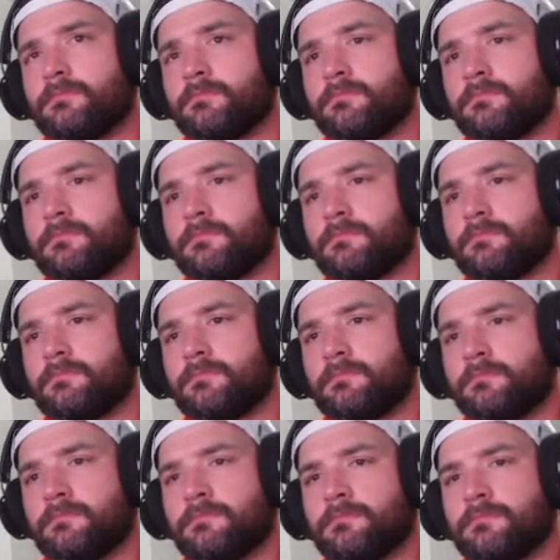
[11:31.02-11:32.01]

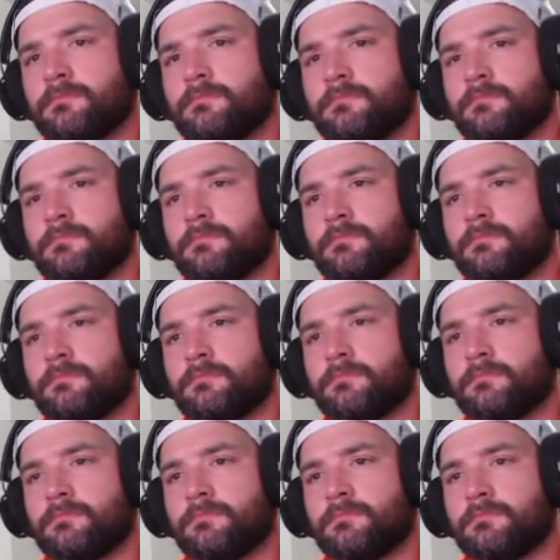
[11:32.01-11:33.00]

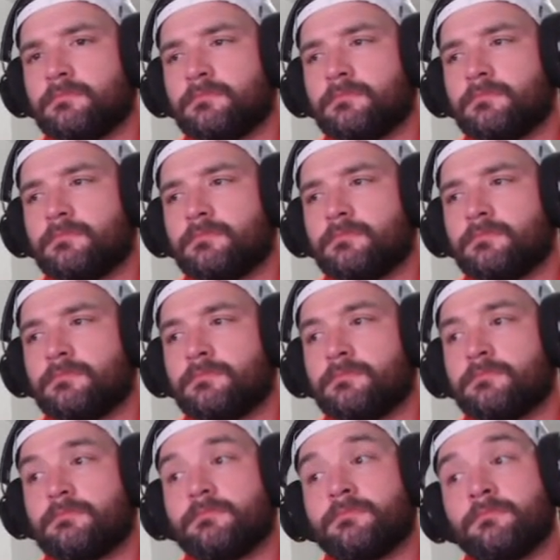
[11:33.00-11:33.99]

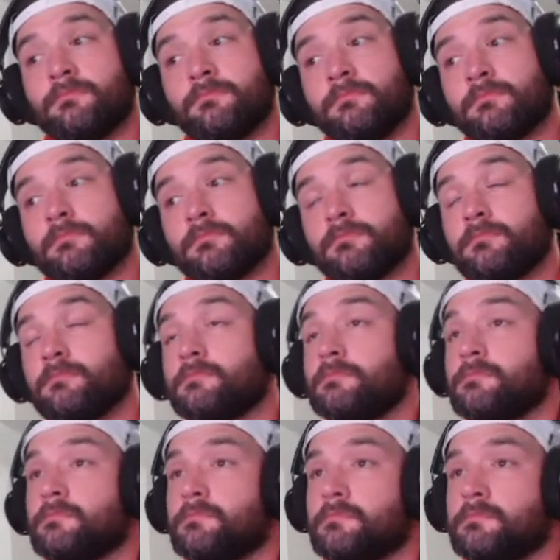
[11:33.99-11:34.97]

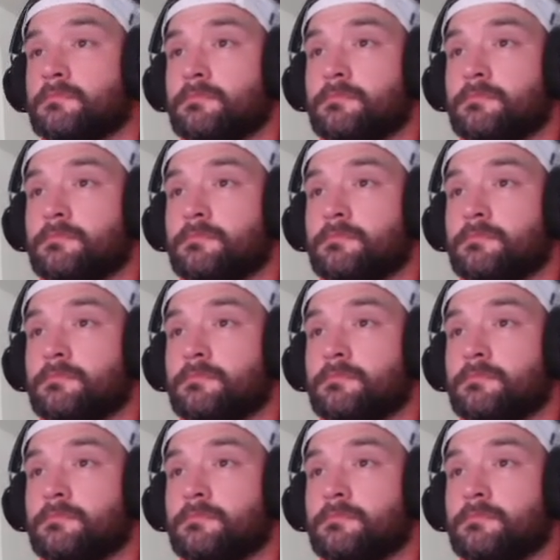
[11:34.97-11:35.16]
(not speaking)